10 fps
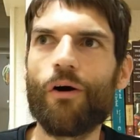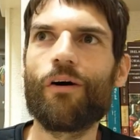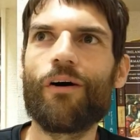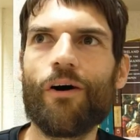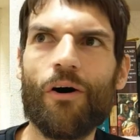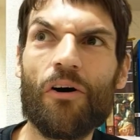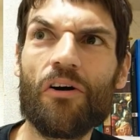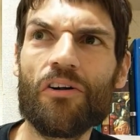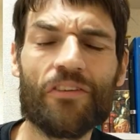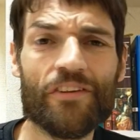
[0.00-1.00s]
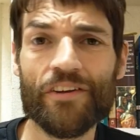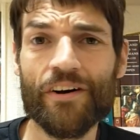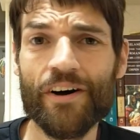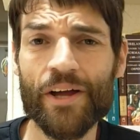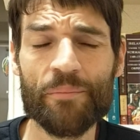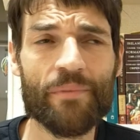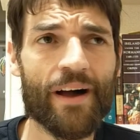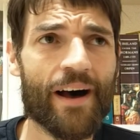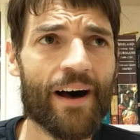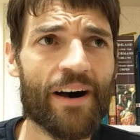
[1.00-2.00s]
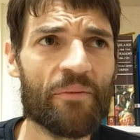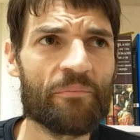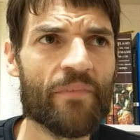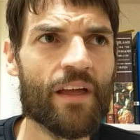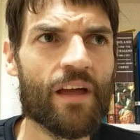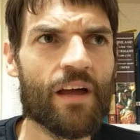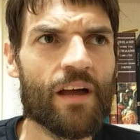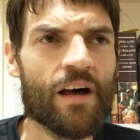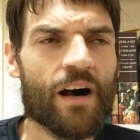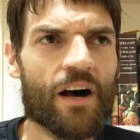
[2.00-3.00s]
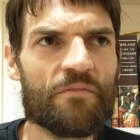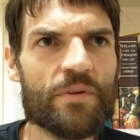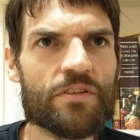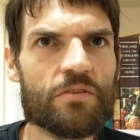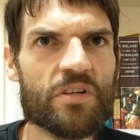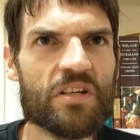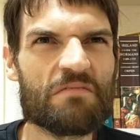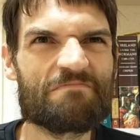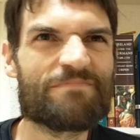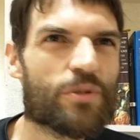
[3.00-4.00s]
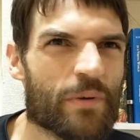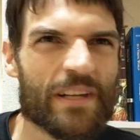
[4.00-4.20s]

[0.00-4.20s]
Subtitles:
all the time. I've been doing, between